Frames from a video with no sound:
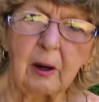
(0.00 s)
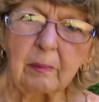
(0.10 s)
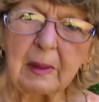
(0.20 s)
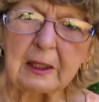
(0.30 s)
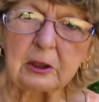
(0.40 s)
uh,
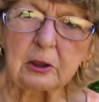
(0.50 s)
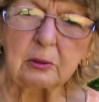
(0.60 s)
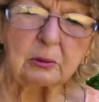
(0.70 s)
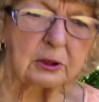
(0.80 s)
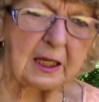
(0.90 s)
make
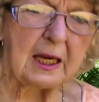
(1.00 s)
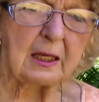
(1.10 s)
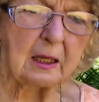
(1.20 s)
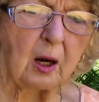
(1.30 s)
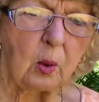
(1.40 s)
you
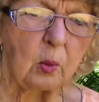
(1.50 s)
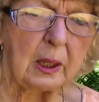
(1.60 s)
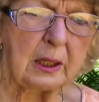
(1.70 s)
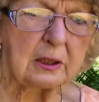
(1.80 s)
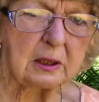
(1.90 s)
sad
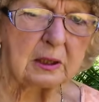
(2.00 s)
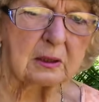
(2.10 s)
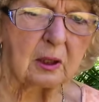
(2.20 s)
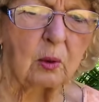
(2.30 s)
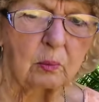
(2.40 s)
always.
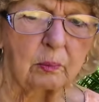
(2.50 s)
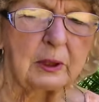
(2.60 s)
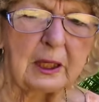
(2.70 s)
It's going to